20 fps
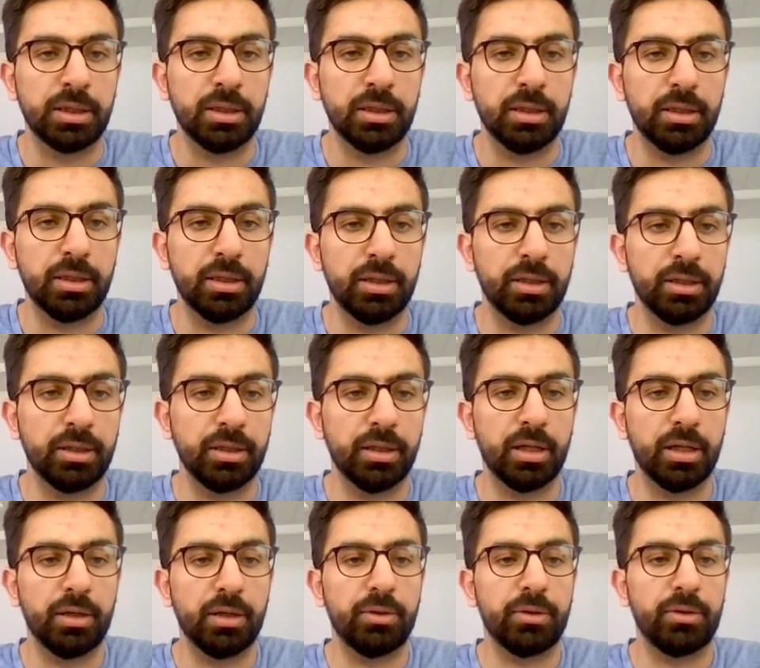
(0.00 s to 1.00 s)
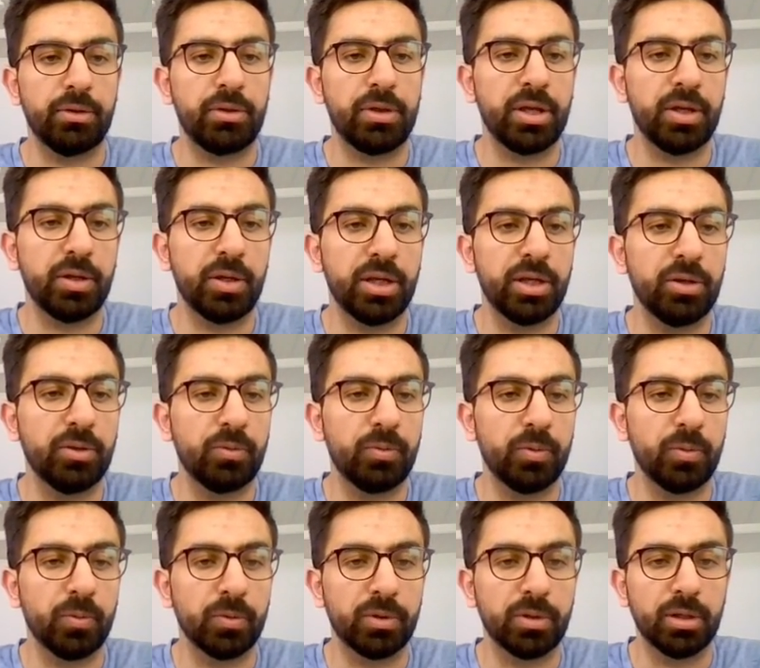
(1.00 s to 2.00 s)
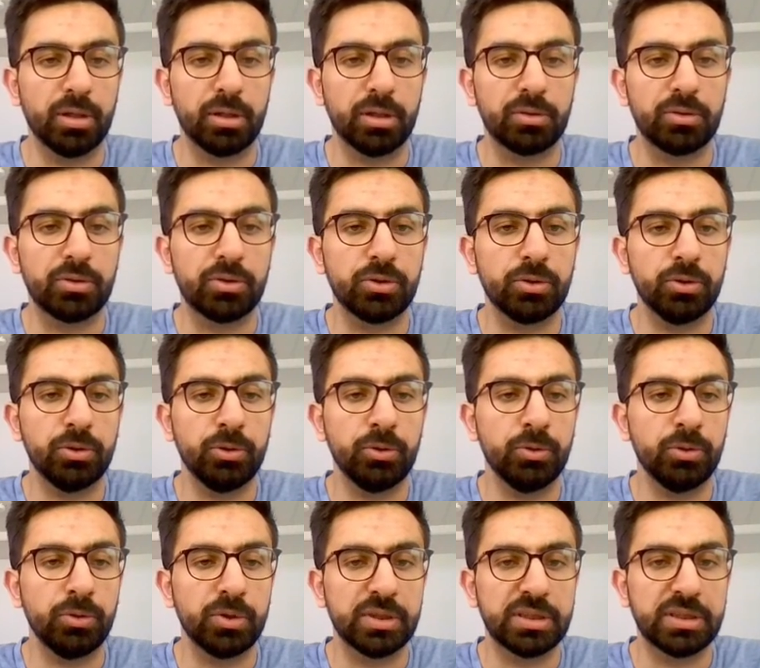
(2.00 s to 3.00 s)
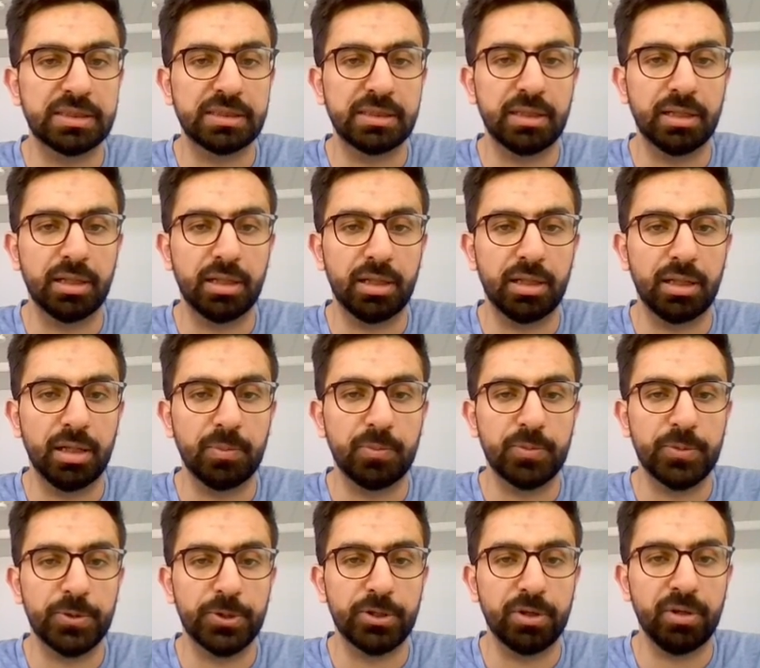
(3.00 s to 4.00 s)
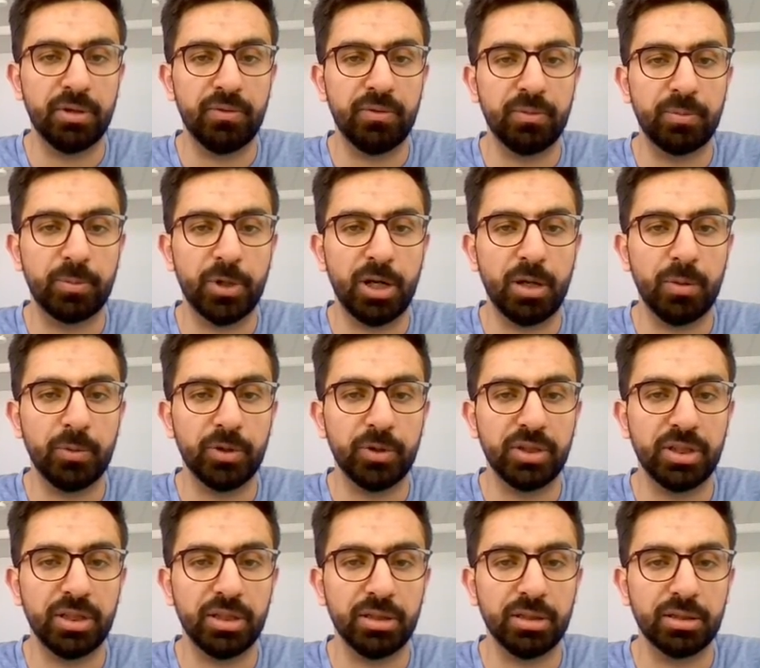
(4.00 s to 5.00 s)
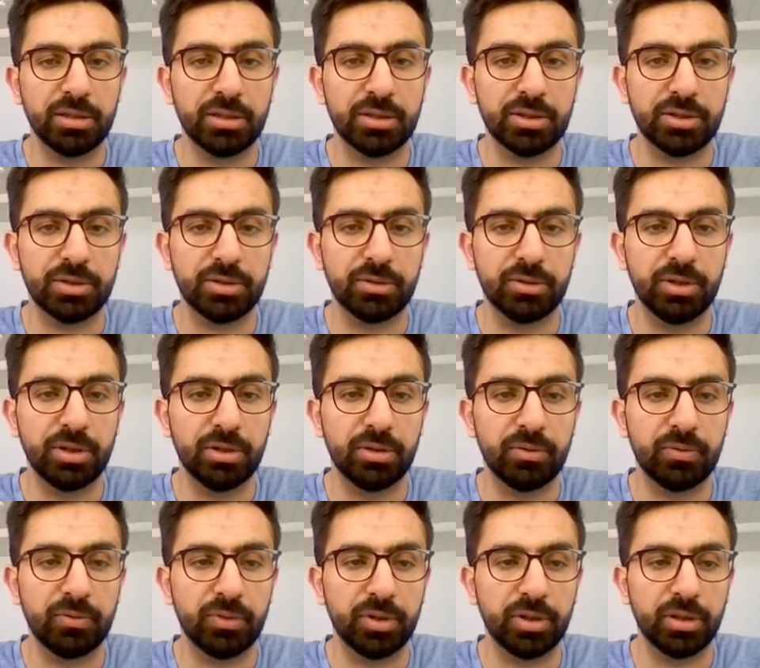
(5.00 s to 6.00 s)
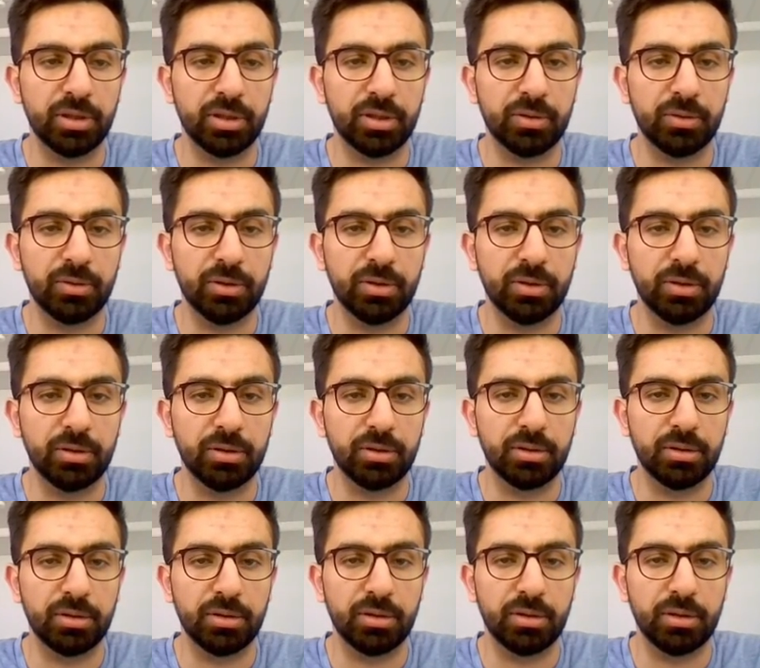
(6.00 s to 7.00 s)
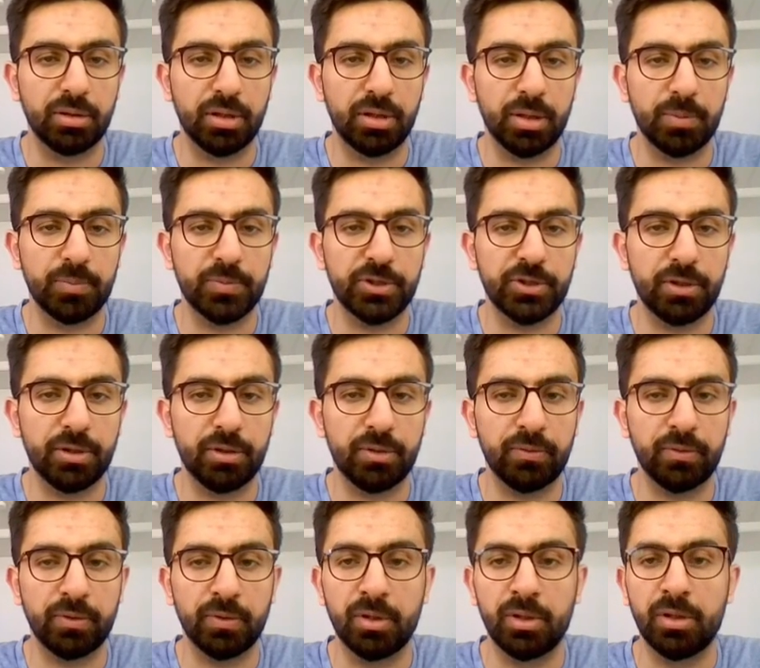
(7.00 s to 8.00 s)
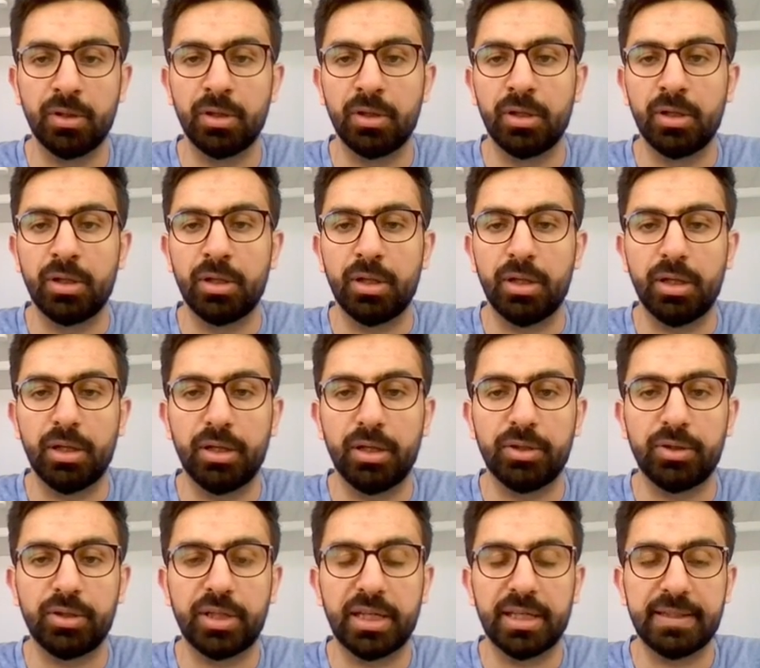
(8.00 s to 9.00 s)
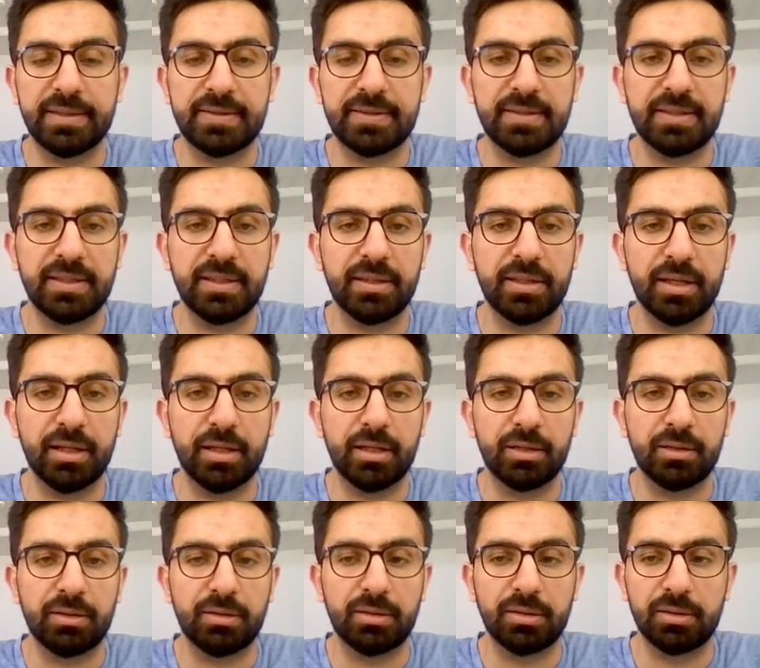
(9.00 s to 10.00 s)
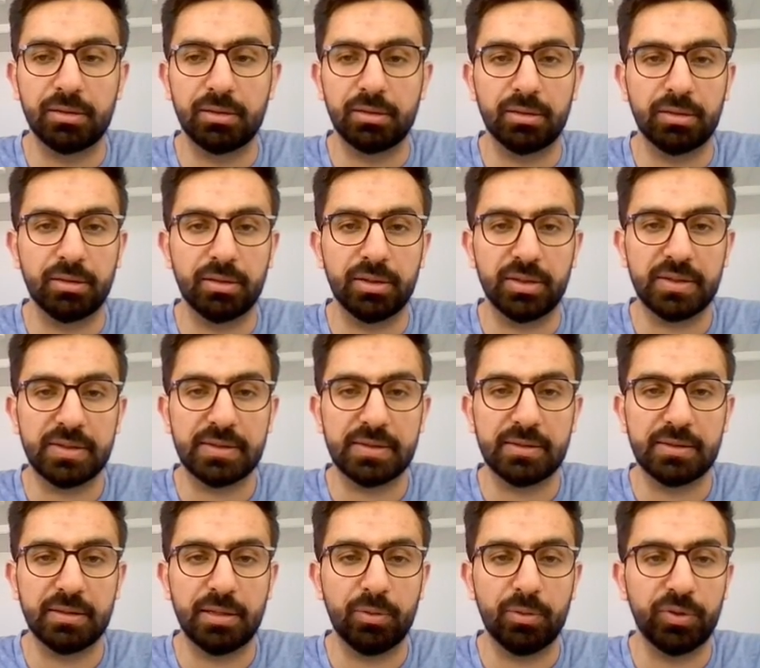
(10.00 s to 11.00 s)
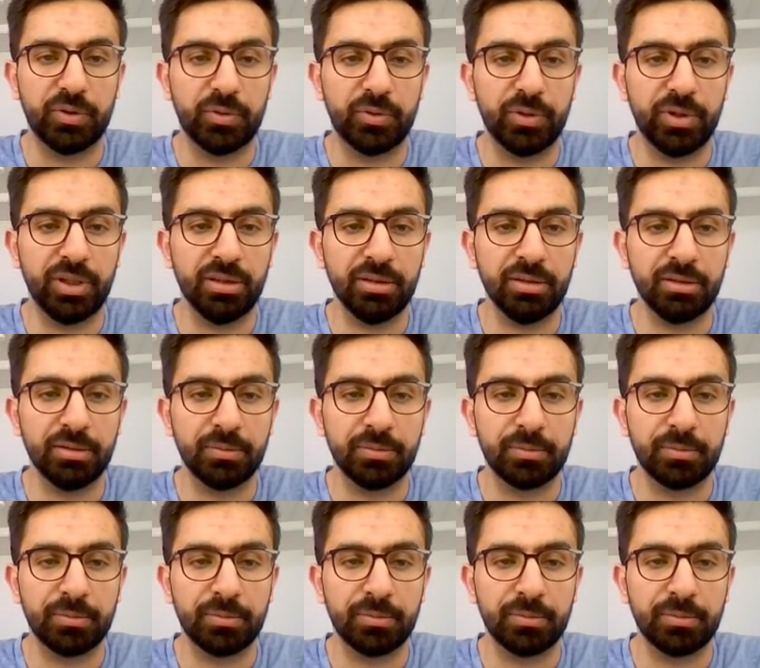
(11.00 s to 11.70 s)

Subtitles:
Another thing here we would like to show you, it's the observe property. So here if we click on observe, you can see that it's now green.